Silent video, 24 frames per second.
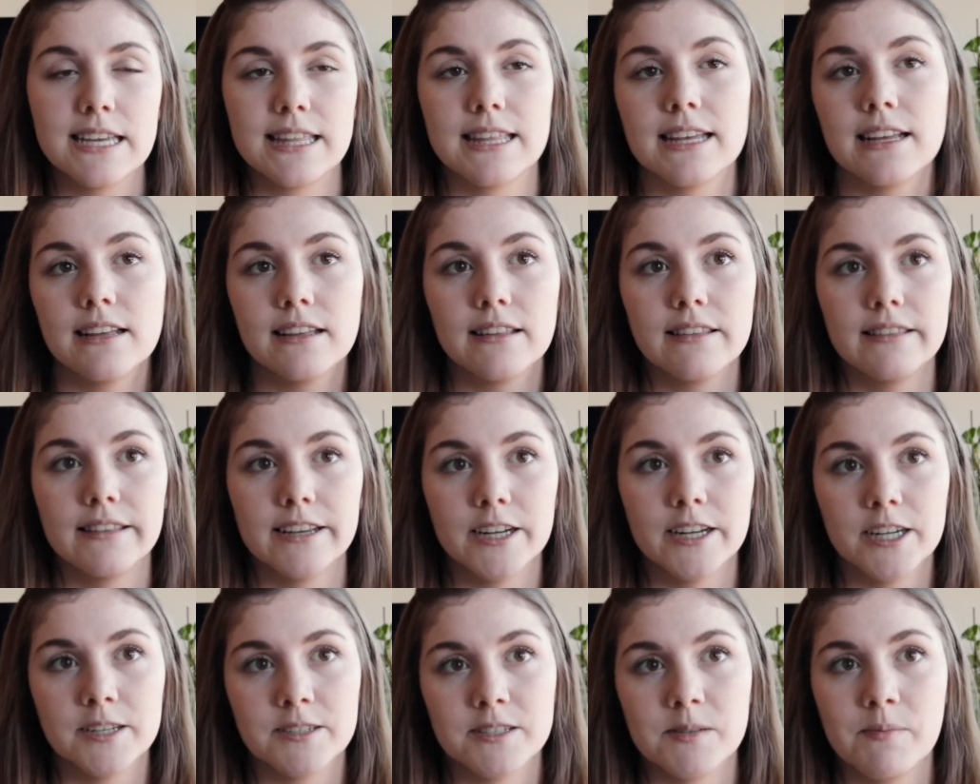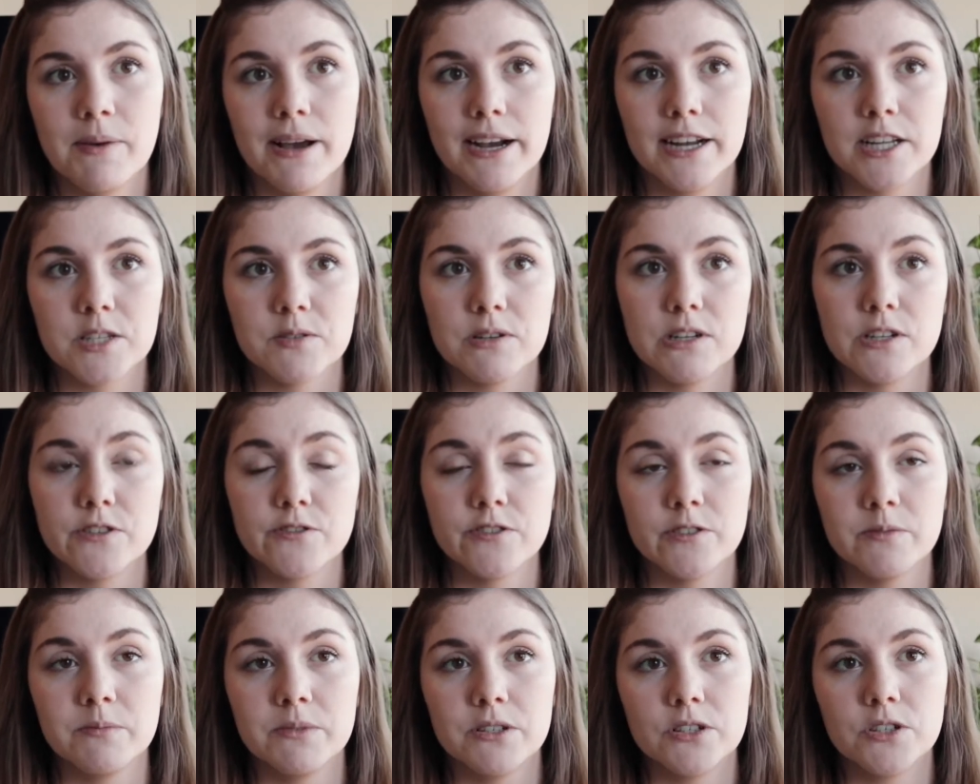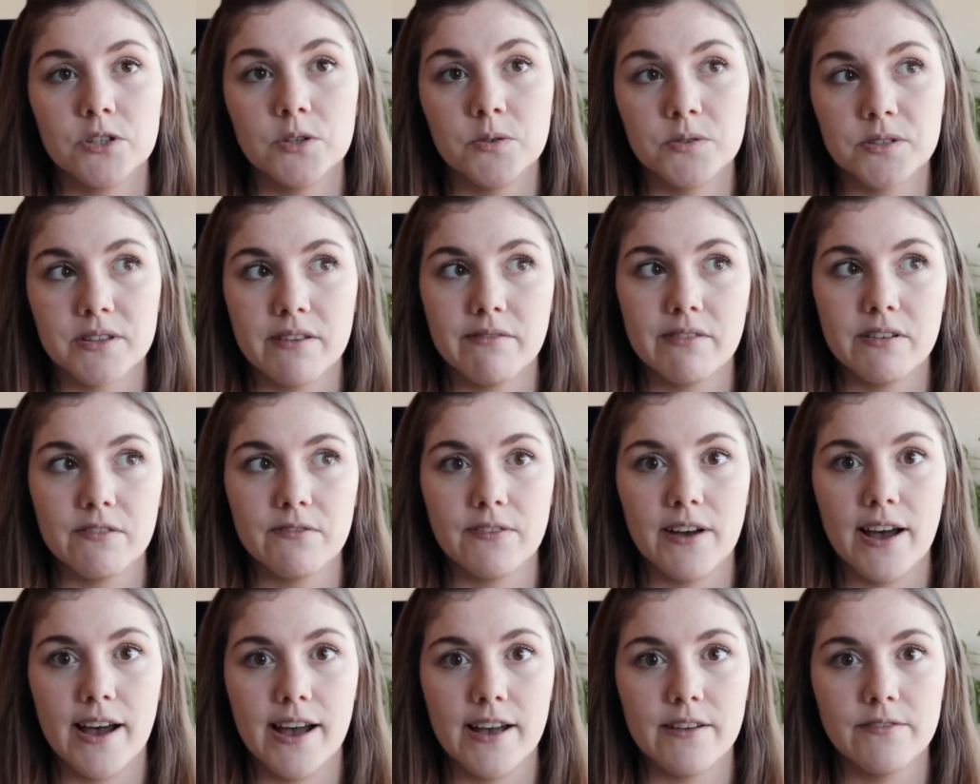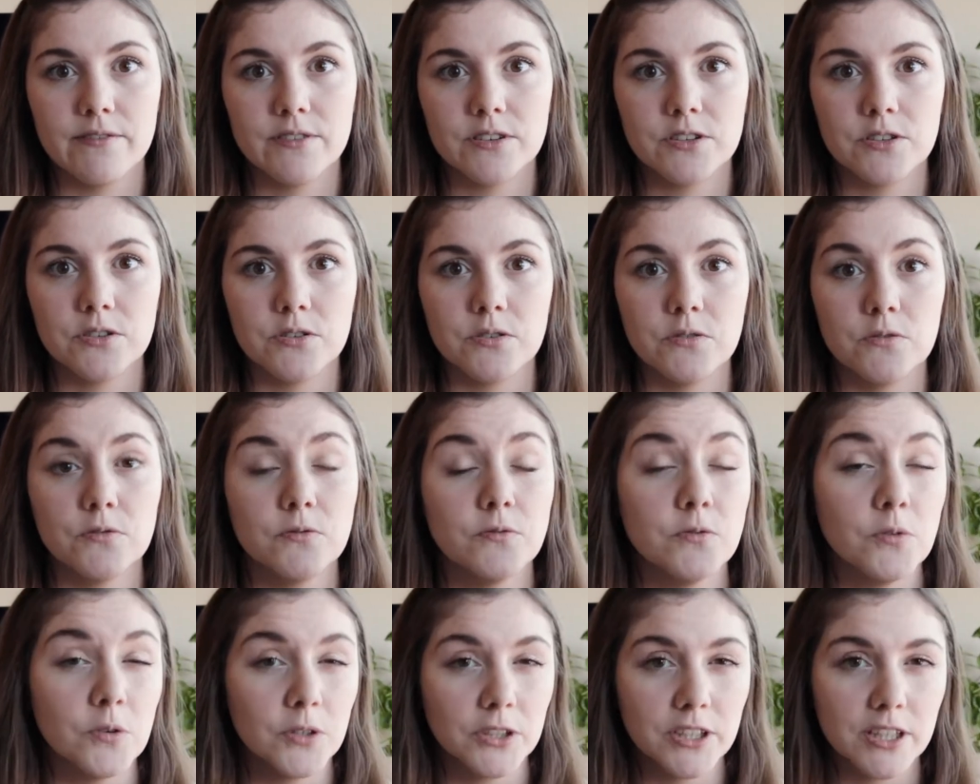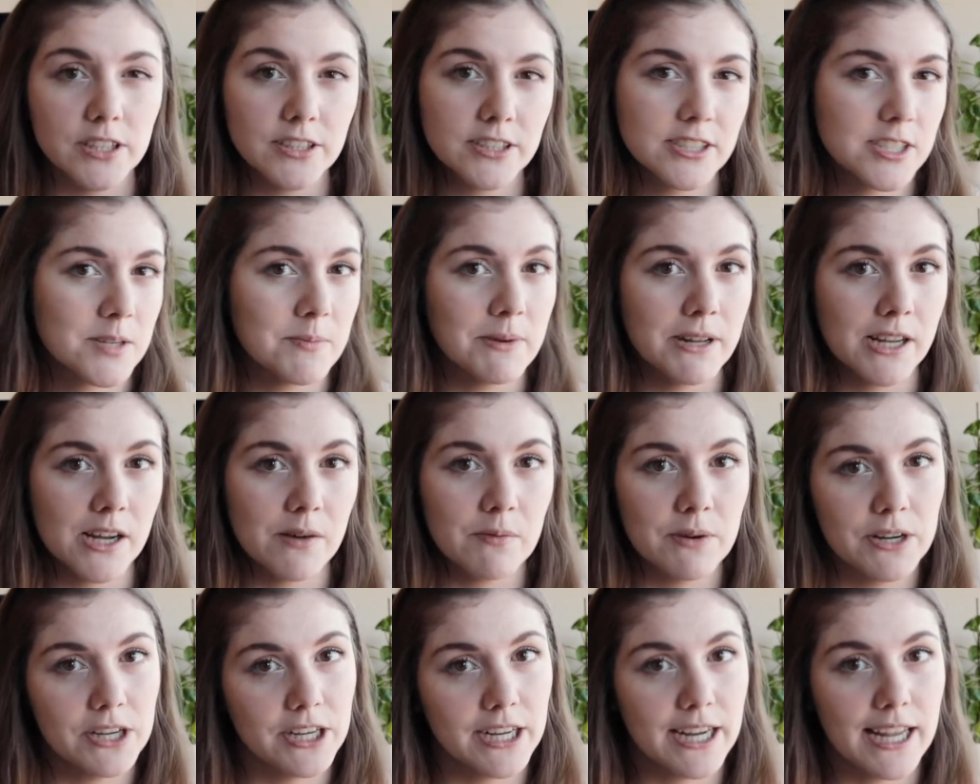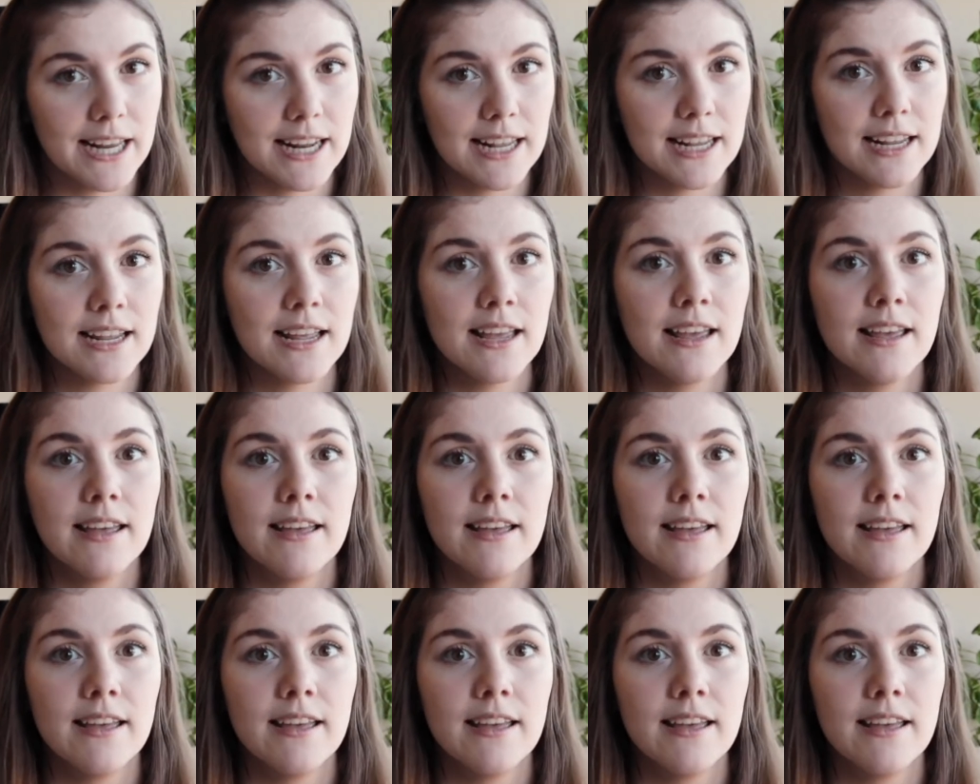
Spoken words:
I think their seed packets range from $2.75 to $4 depending on what you're getting,